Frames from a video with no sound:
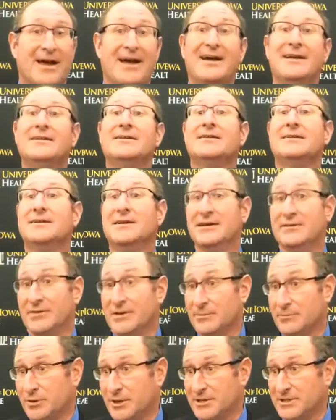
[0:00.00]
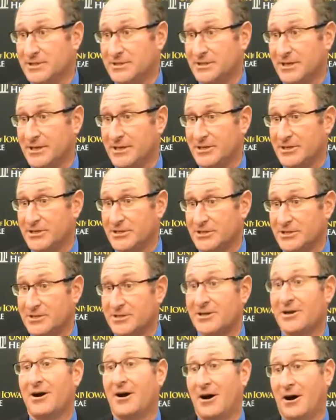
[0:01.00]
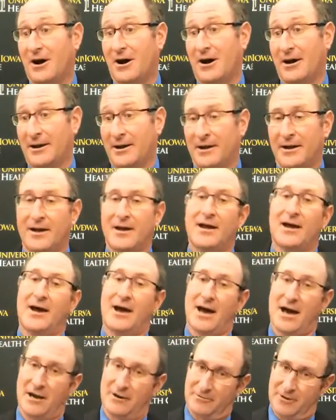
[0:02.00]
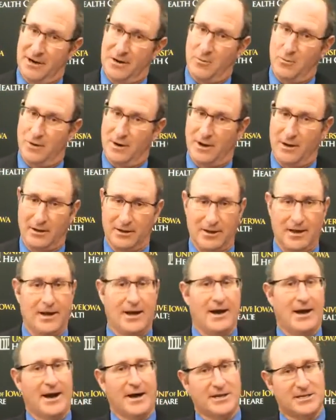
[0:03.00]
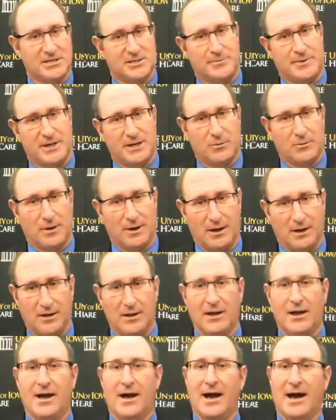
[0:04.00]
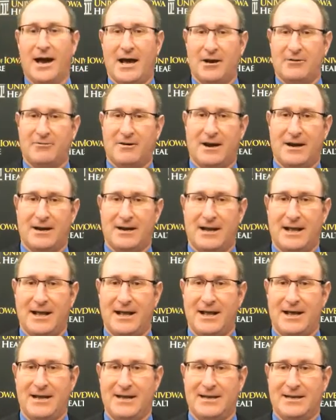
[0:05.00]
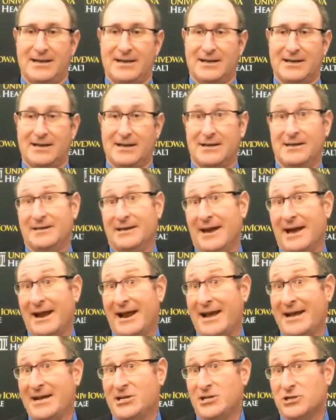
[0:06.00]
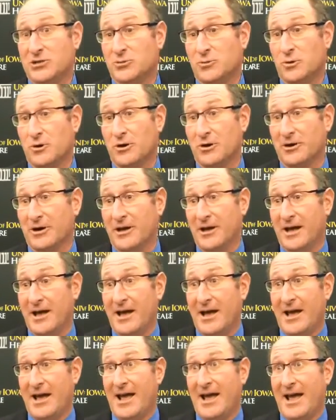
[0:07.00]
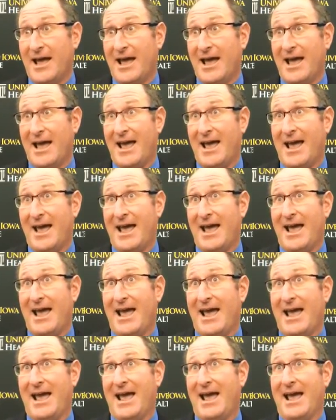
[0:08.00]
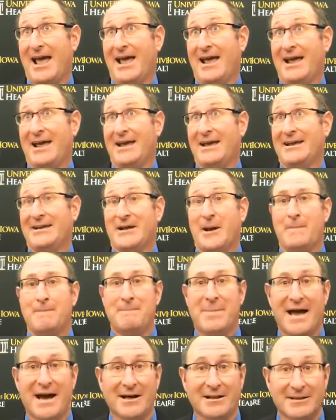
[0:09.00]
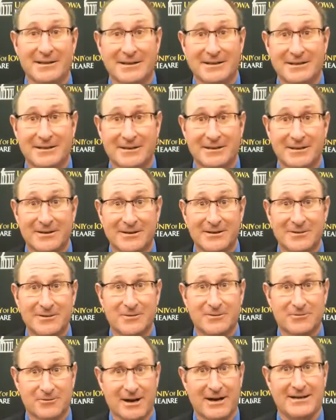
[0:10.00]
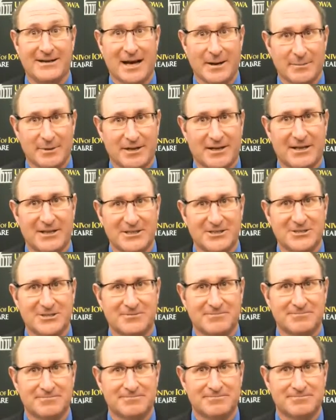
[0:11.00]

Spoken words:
and giving presentations on how to write well, how to speak well, how to write in the NIH's word, a compelling grant application.